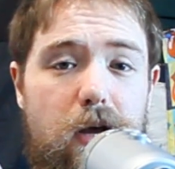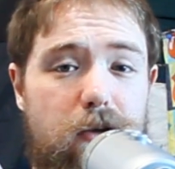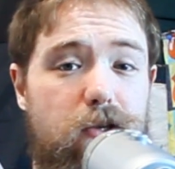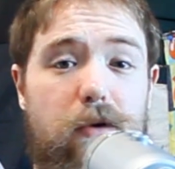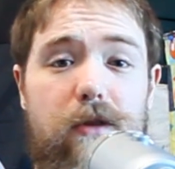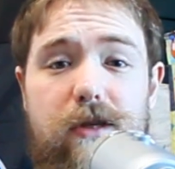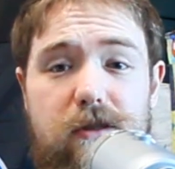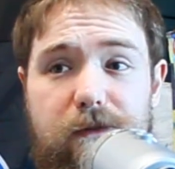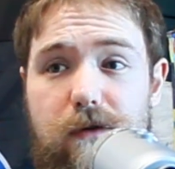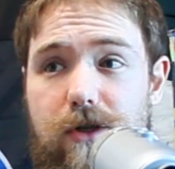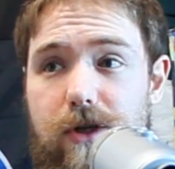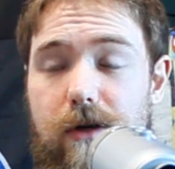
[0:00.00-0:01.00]
So in
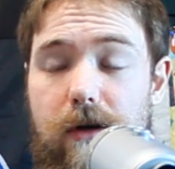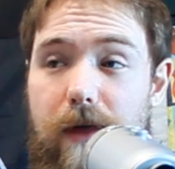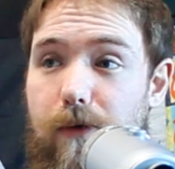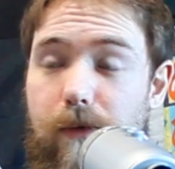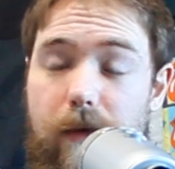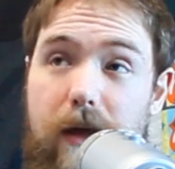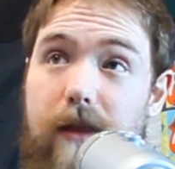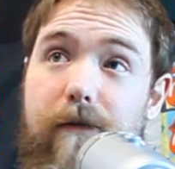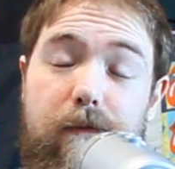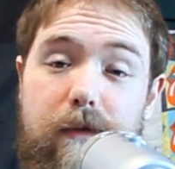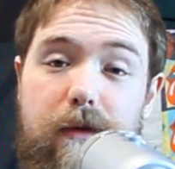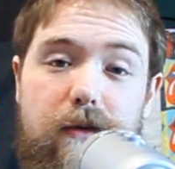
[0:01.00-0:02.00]

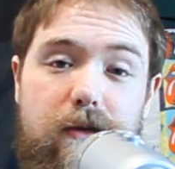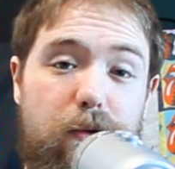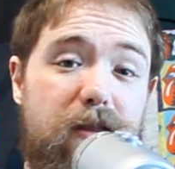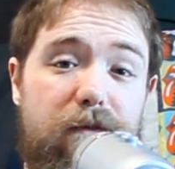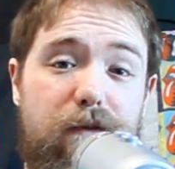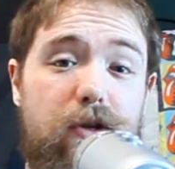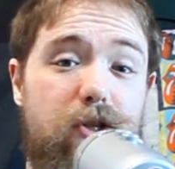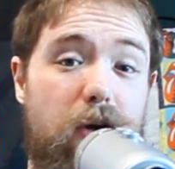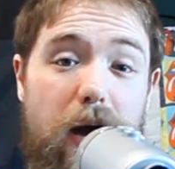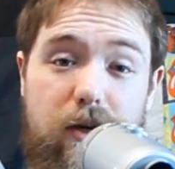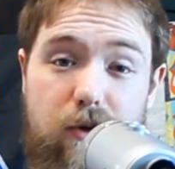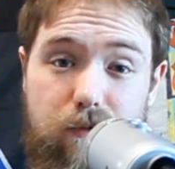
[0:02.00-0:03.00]
the future,
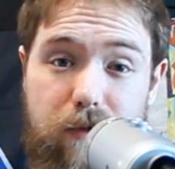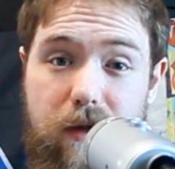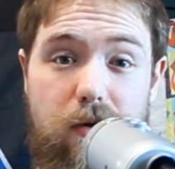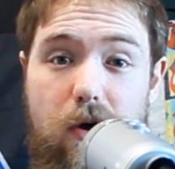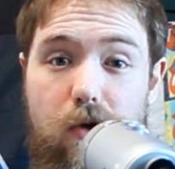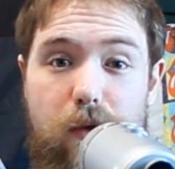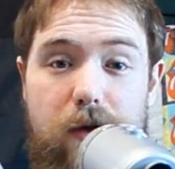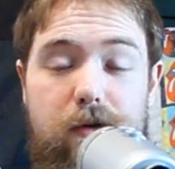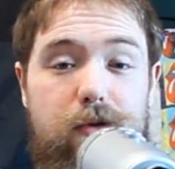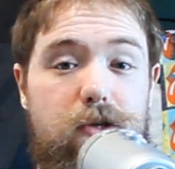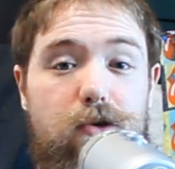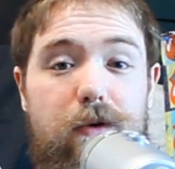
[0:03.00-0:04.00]
I don't really know whether
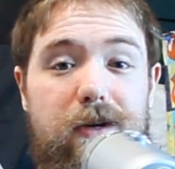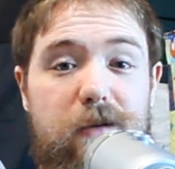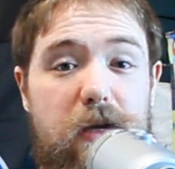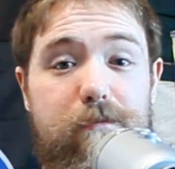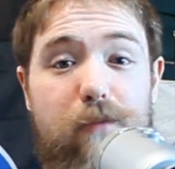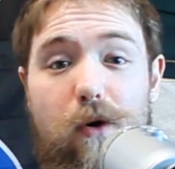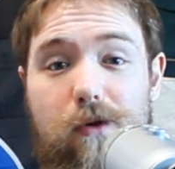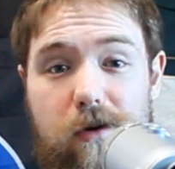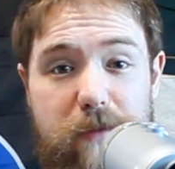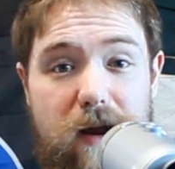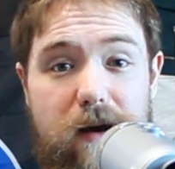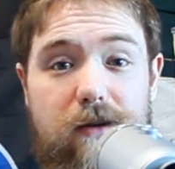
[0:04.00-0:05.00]
there's going to be polar
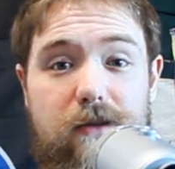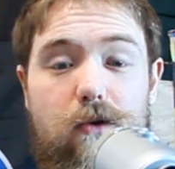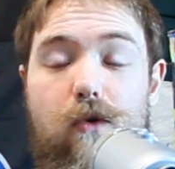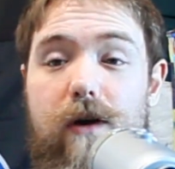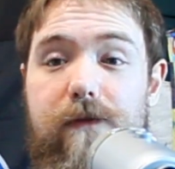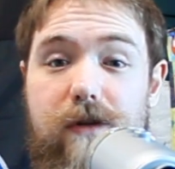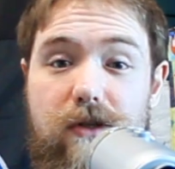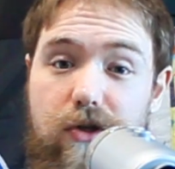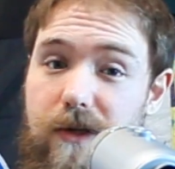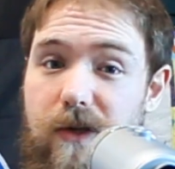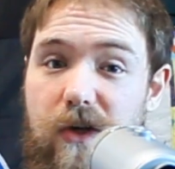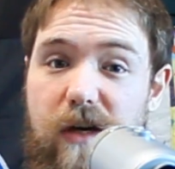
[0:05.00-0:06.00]
bears or if there's
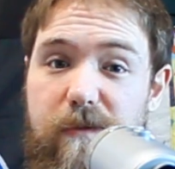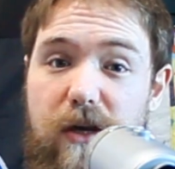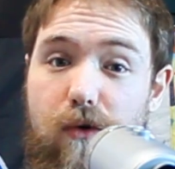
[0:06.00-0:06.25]
just going to be